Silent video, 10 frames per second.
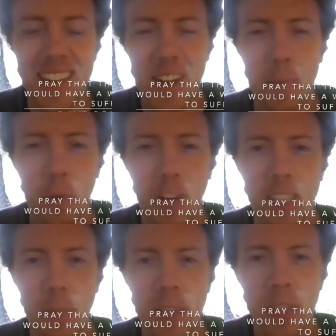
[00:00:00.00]
I'm Craig
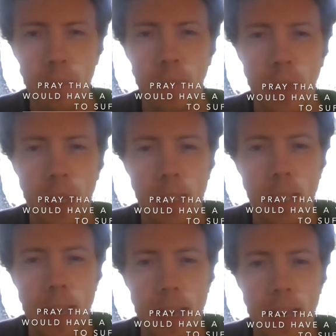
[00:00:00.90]
Smith,
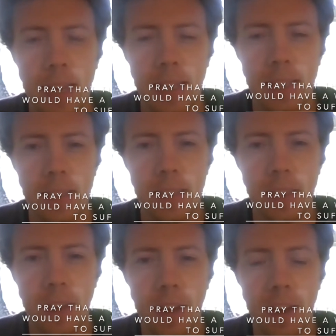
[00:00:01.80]
and
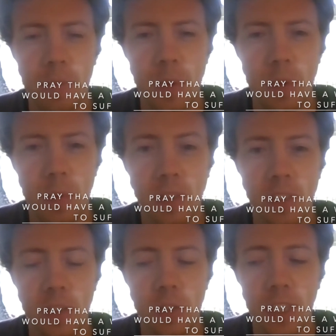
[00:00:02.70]
I've been
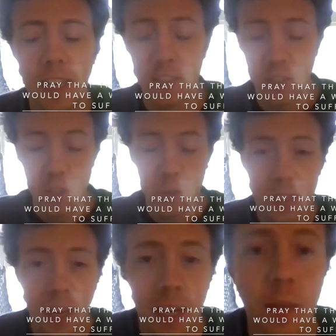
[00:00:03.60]
promoted to today's
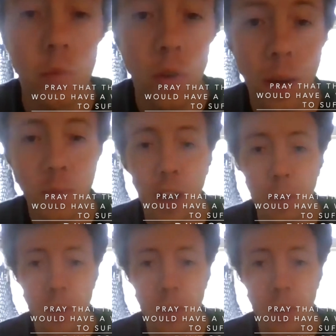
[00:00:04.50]
Tuesday prime time